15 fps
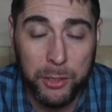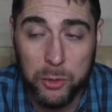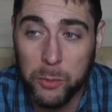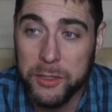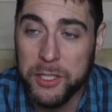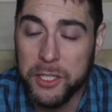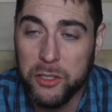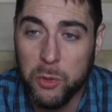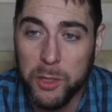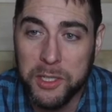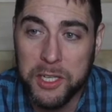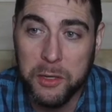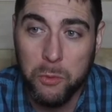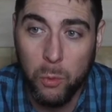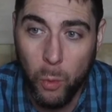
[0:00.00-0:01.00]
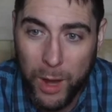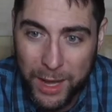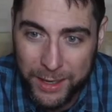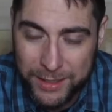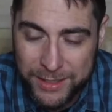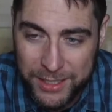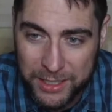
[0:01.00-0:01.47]

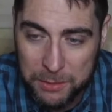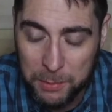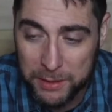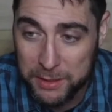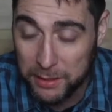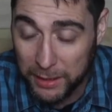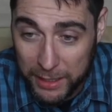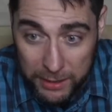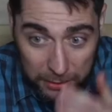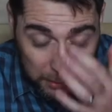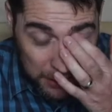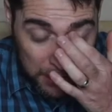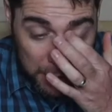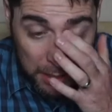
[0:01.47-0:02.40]
2021, 6 months later,